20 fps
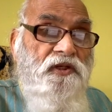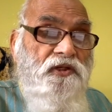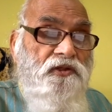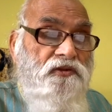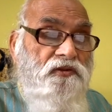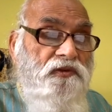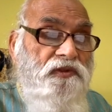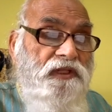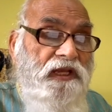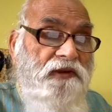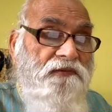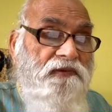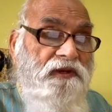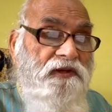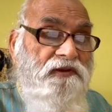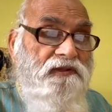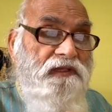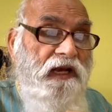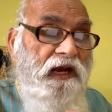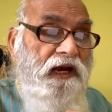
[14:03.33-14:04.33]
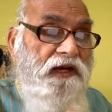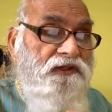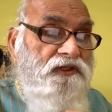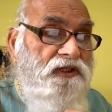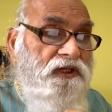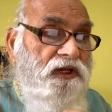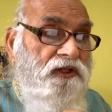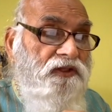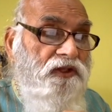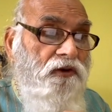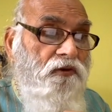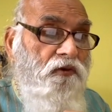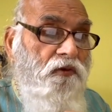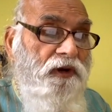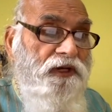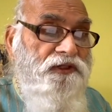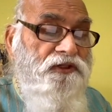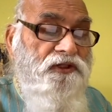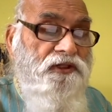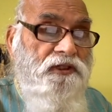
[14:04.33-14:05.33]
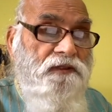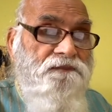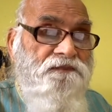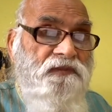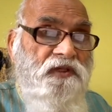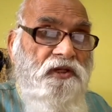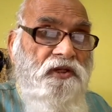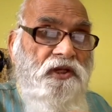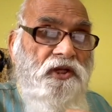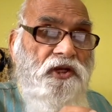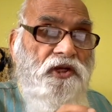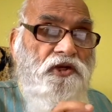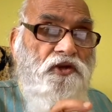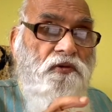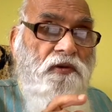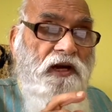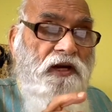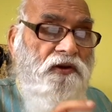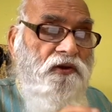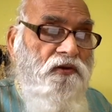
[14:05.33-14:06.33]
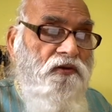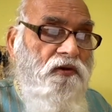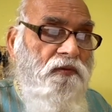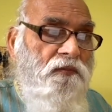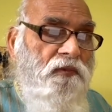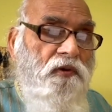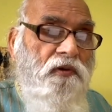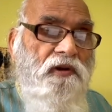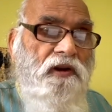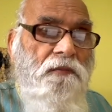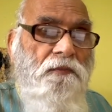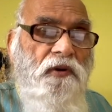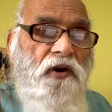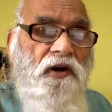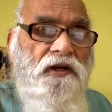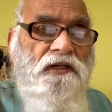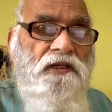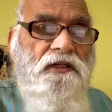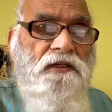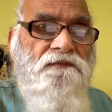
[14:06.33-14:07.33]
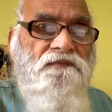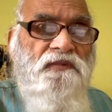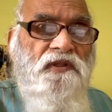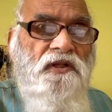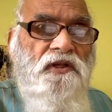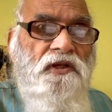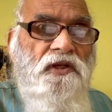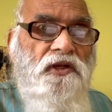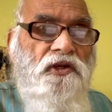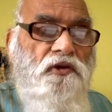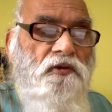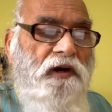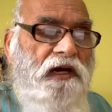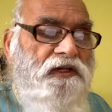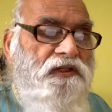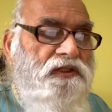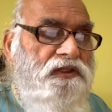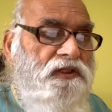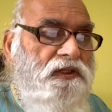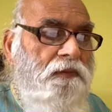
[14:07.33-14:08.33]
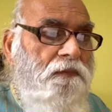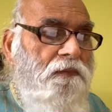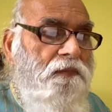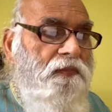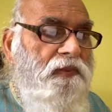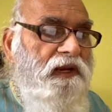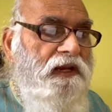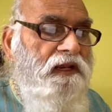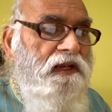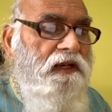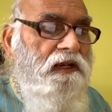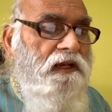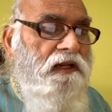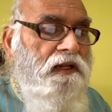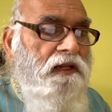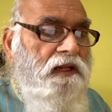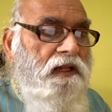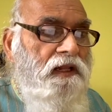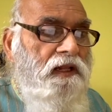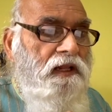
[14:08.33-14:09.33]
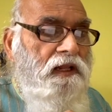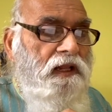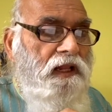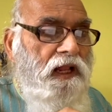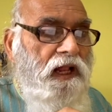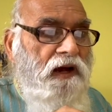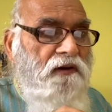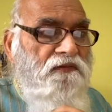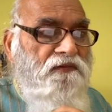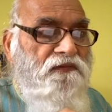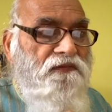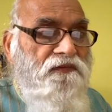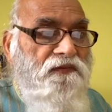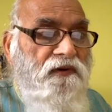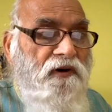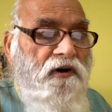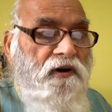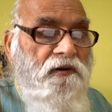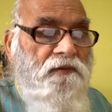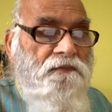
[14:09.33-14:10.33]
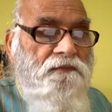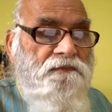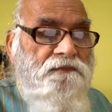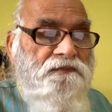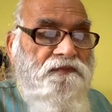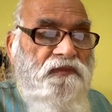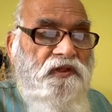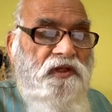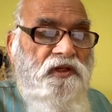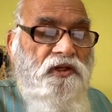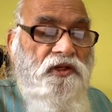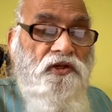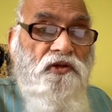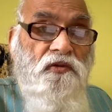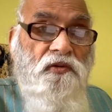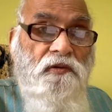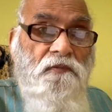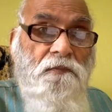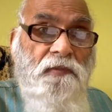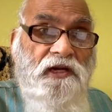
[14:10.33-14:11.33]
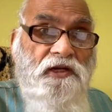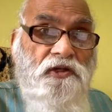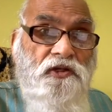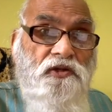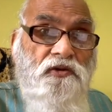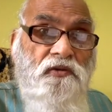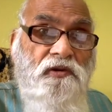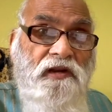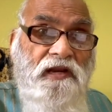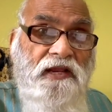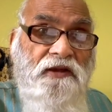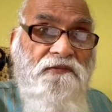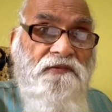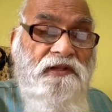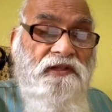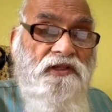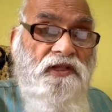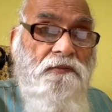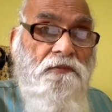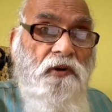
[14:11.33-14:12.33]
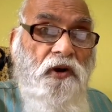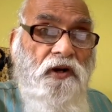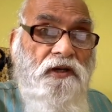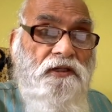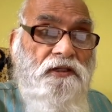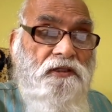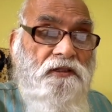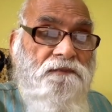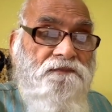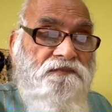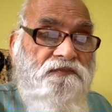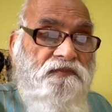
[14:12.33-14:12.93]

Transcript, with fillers: So Devi is asking the question, you are no more a body, you are simply a form, you, but you live in the body.